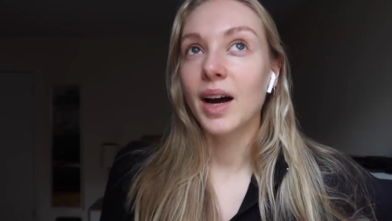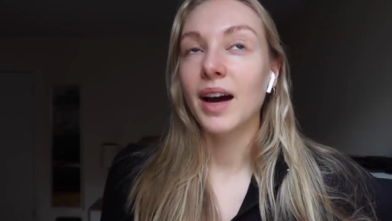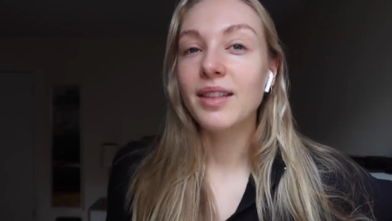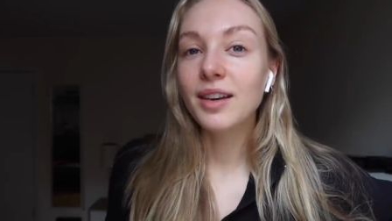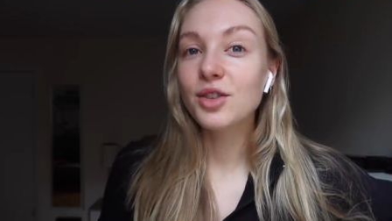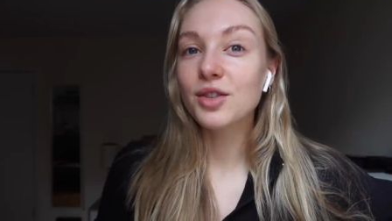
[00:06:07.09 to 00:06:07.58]
I
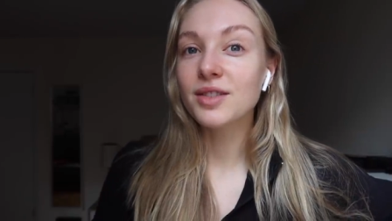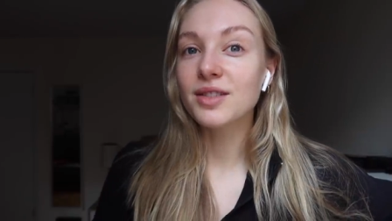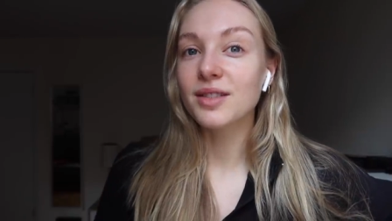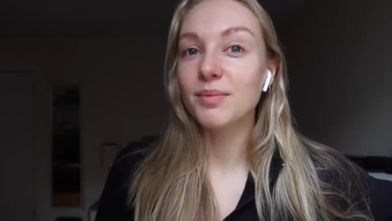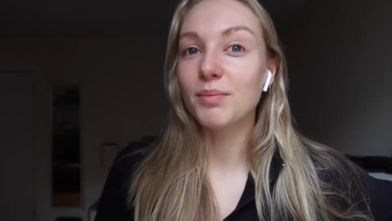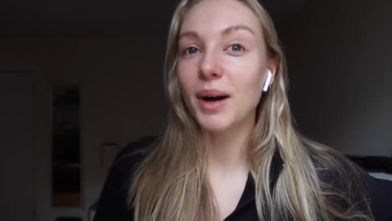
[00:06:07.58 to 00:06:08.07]
think
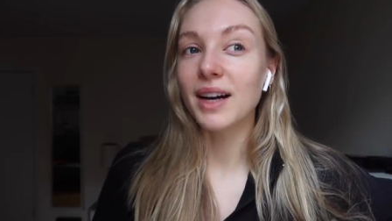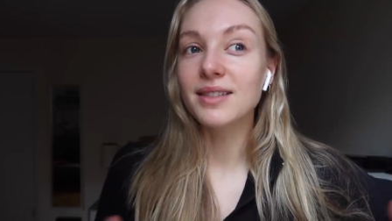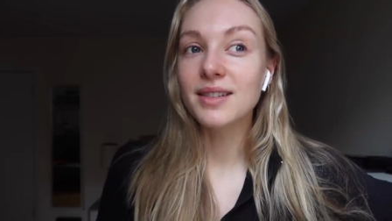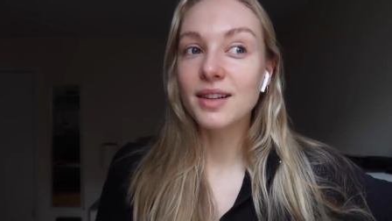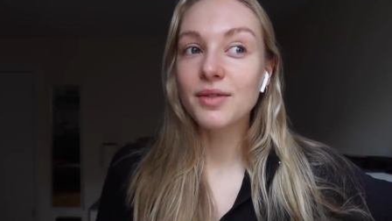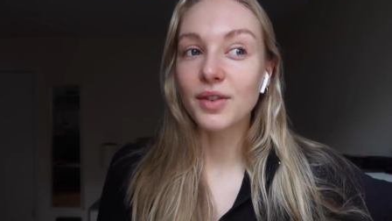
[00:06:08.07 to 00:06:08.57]
just by
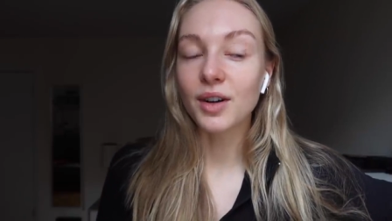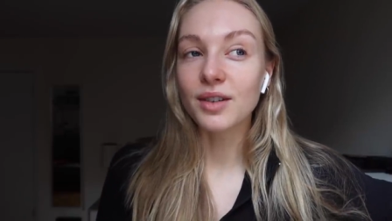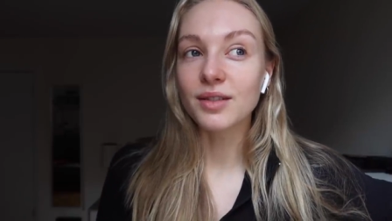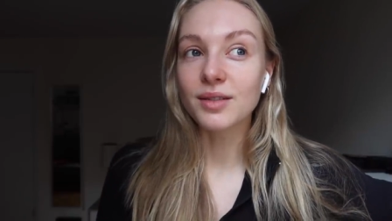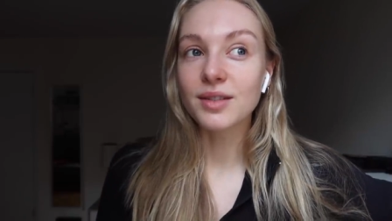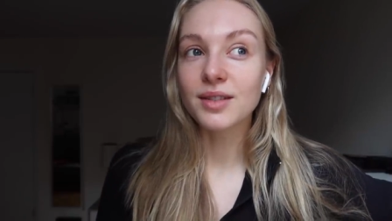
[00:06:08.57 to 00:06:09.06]

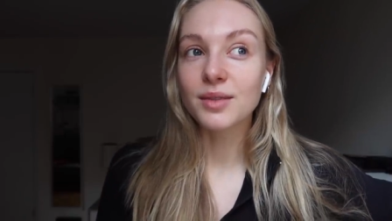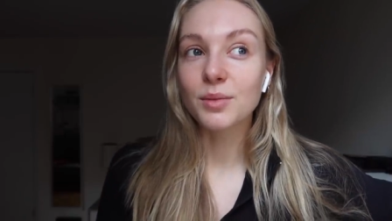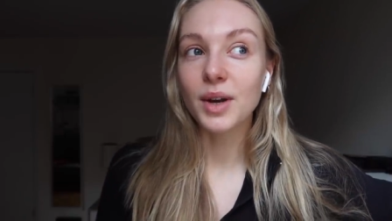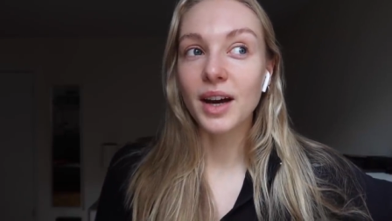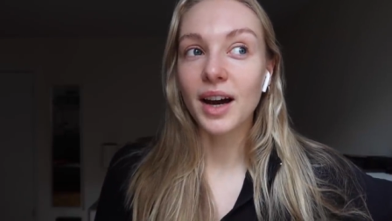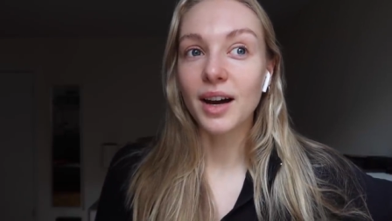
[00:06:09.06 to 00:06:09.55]
default,
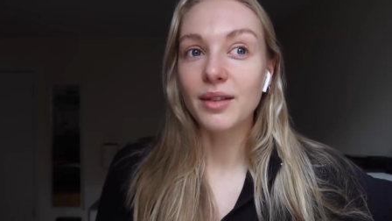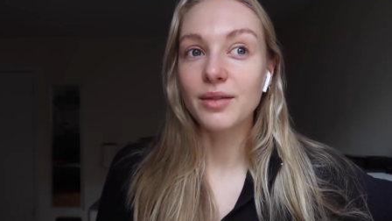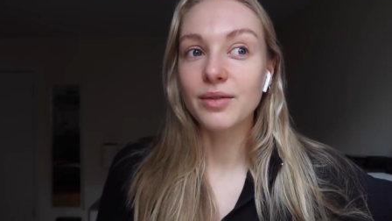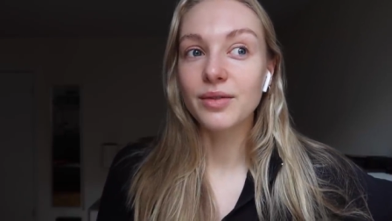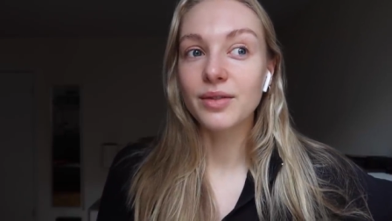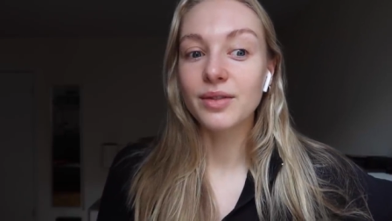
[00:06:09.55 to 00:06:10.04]
we
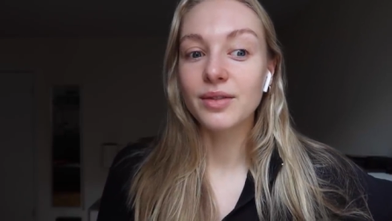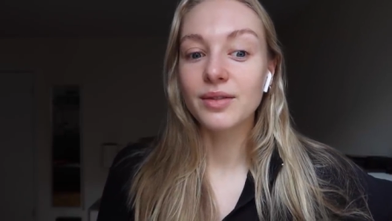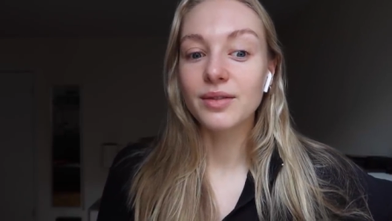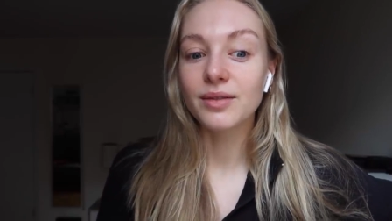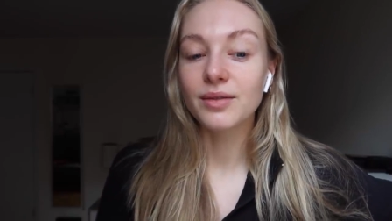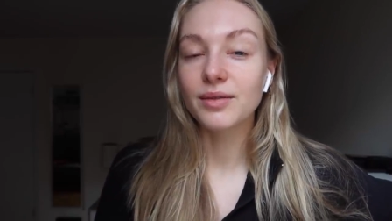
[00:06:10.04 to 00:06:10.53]
have
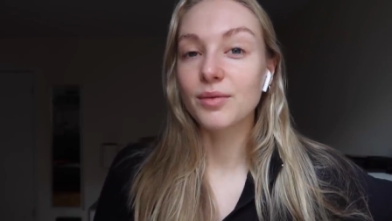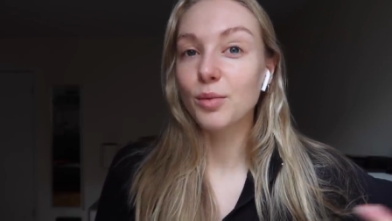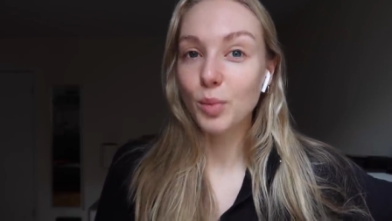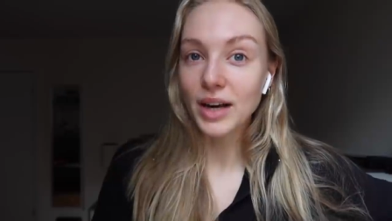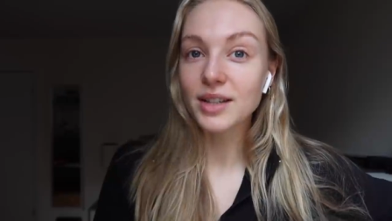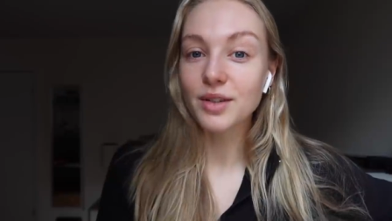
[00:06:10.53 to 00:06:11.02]

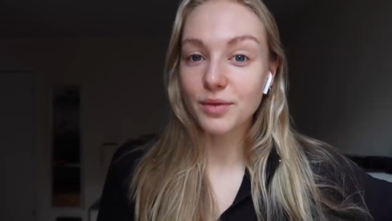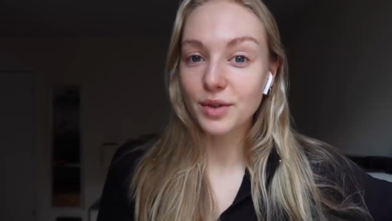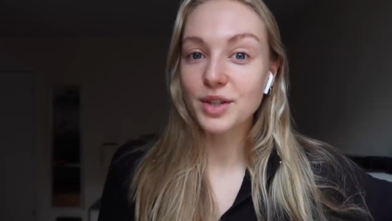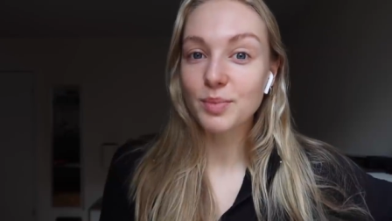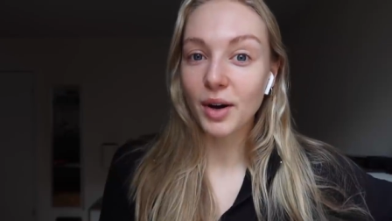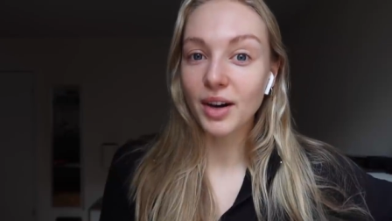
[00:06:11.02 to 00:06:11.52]
ways of
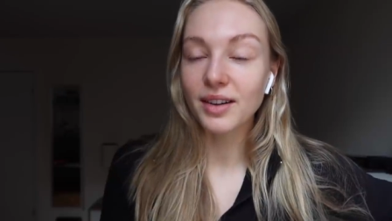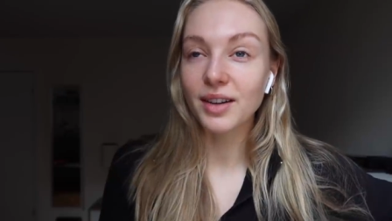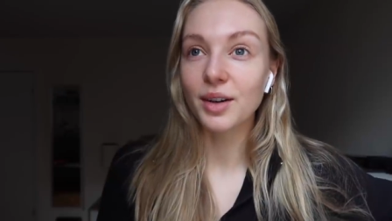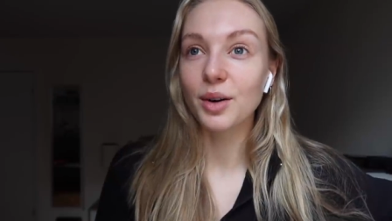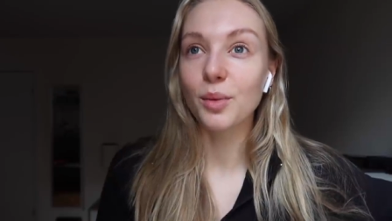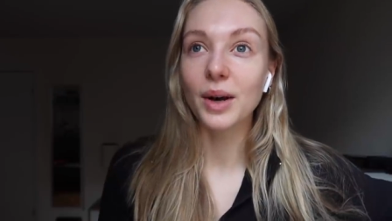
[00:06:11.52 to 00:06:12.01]

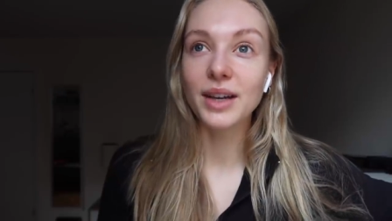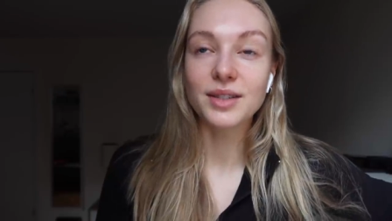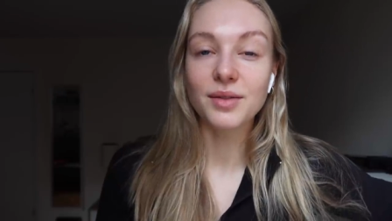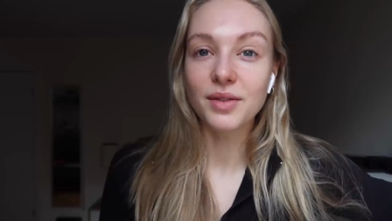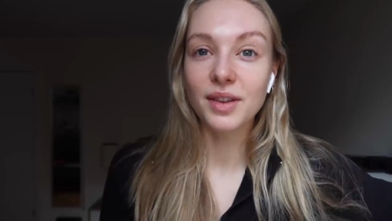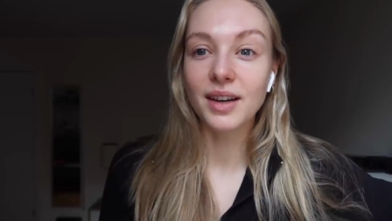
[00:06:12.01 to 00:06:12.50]
responding or ways
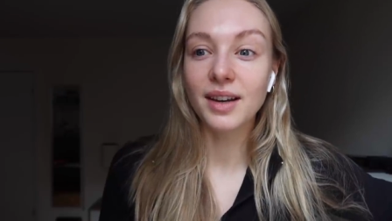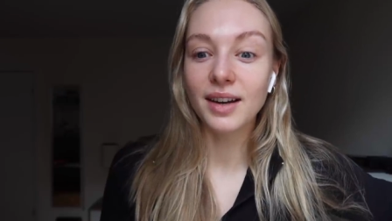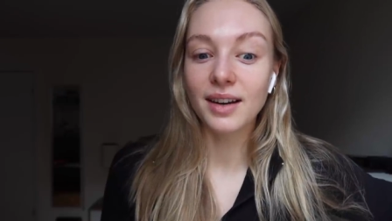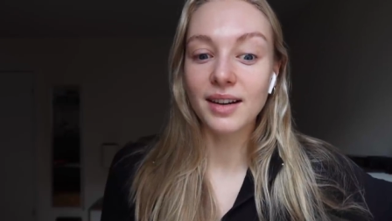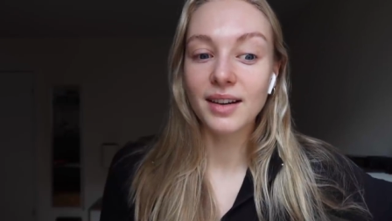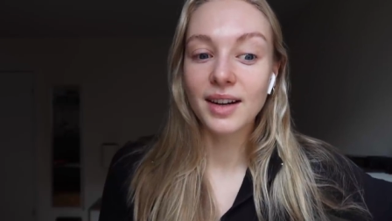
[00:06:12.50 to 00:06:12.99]
of
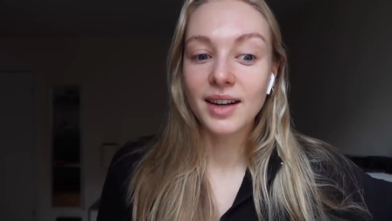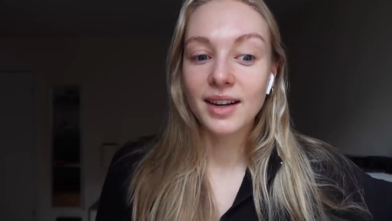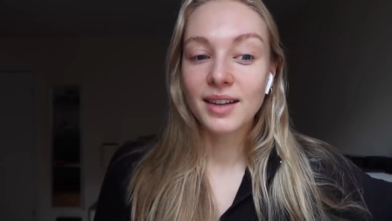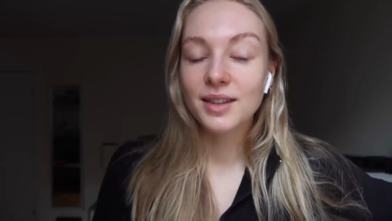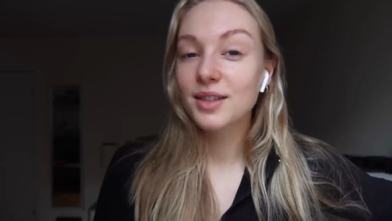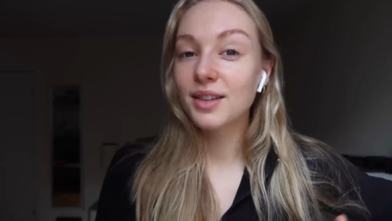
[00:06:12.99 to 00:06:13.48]
thinking
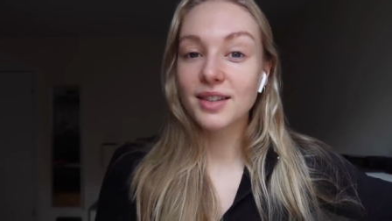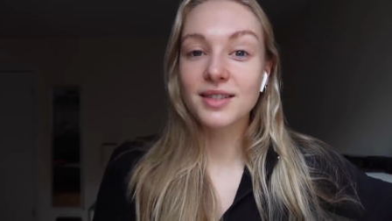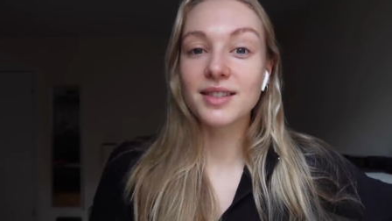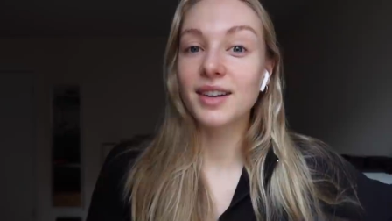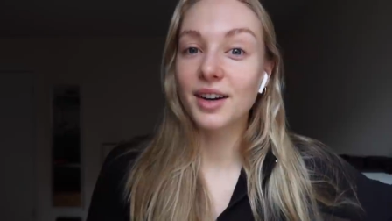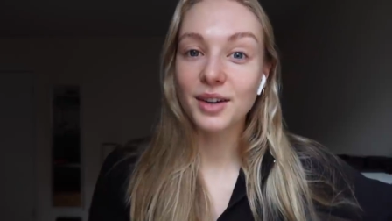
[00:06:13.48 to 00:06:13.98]
to the
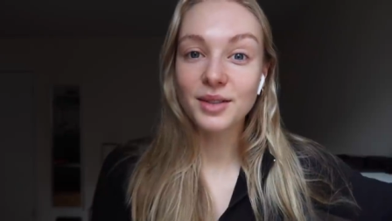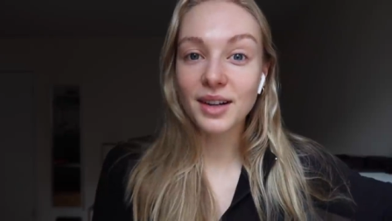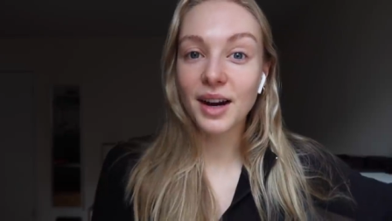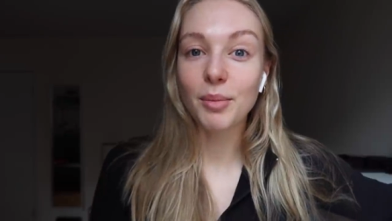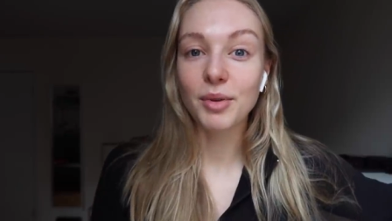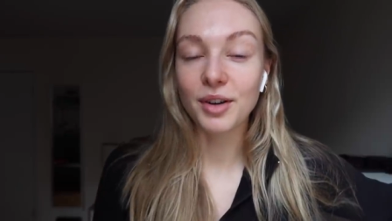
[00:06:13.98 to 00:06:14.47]
scenarios that
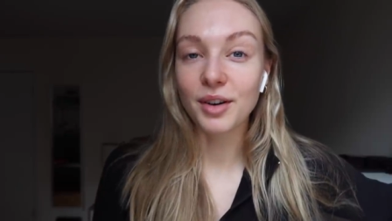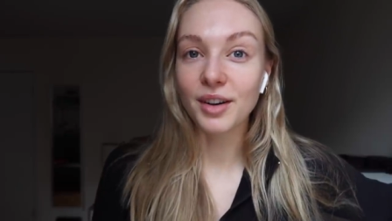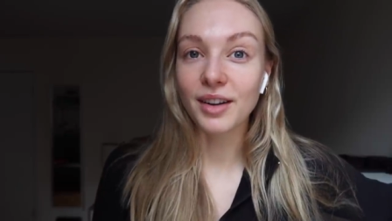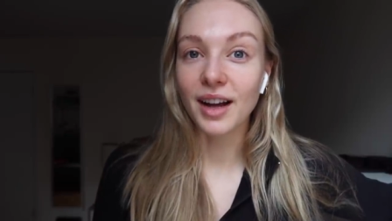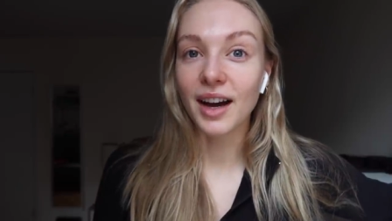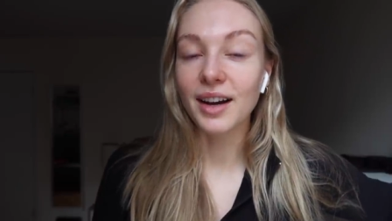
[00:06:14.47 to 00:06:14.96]
happen in our
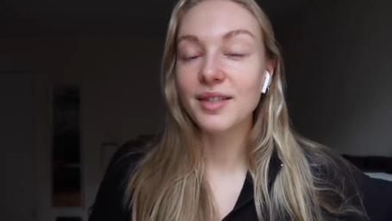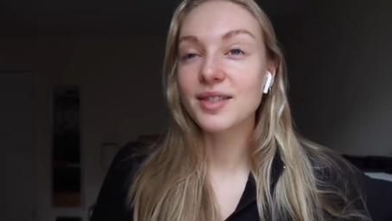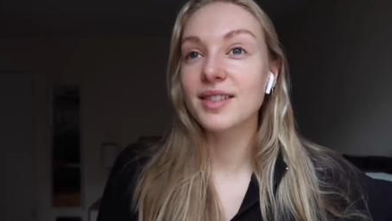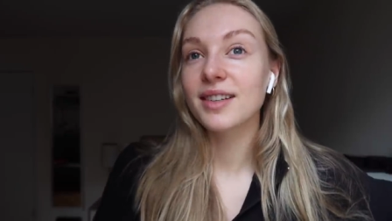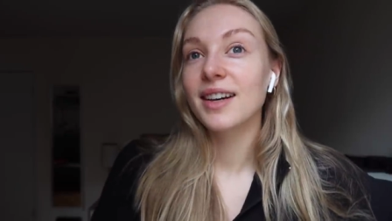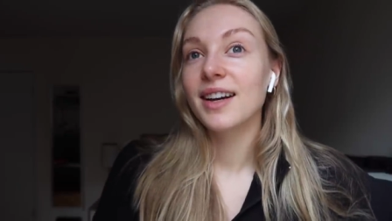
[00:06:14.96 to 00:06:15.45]

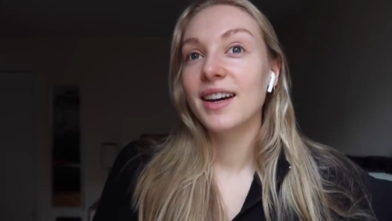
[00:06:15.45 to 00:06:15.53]
lives